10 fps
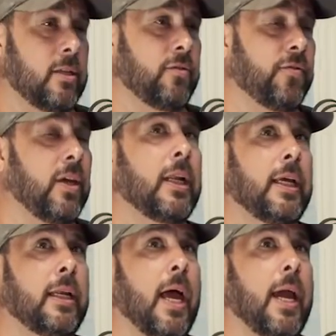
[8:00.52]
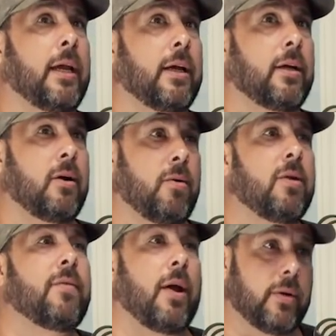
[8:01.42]
it's feeling like
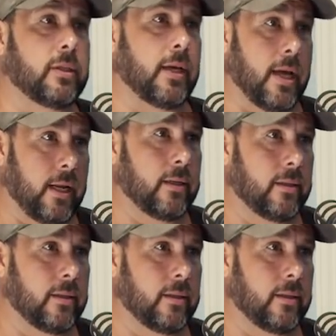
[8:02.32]
coronavirus again.